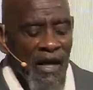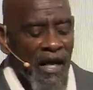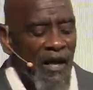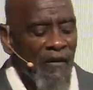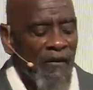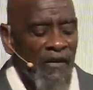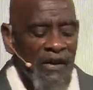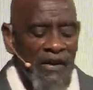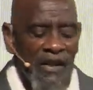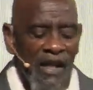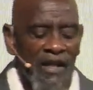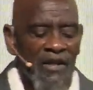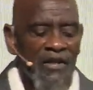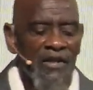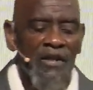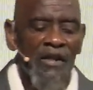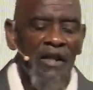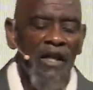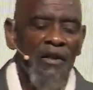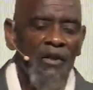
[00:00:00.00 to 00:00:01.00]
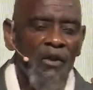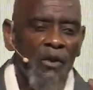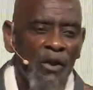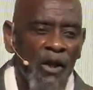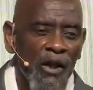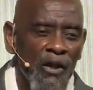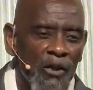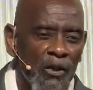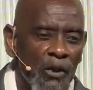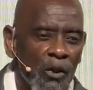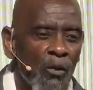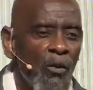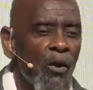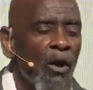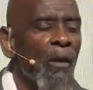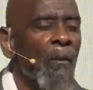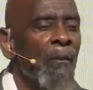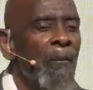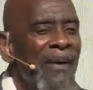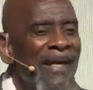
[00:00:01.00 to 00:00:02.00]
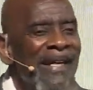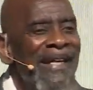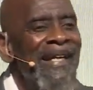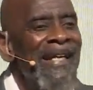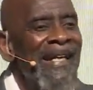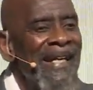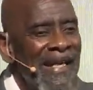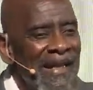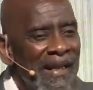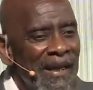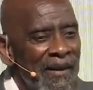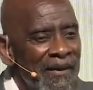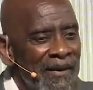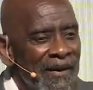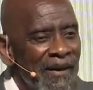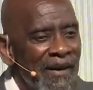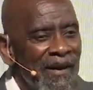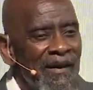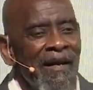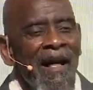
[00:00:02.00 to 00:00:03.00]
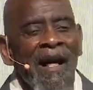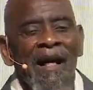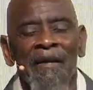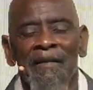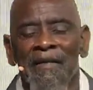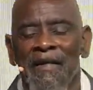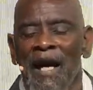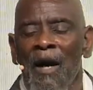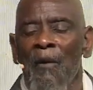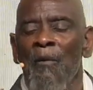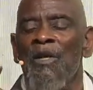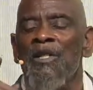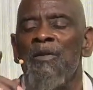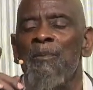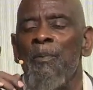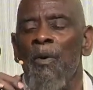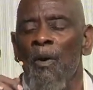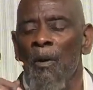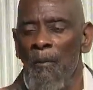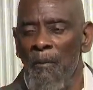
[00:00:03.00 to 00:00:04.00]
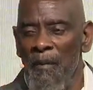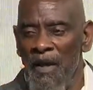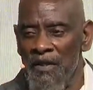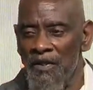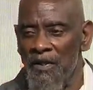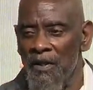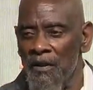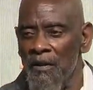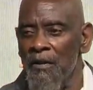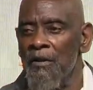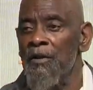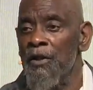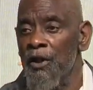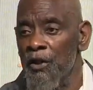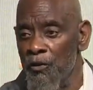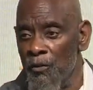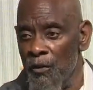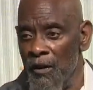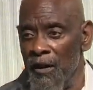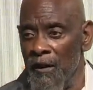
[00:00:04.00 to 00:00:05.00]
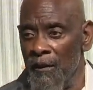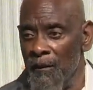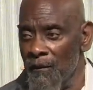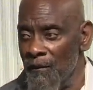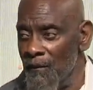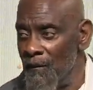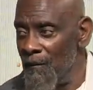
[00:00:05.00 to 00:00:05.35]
every day, son, you can do or be anything. That was permission to dream.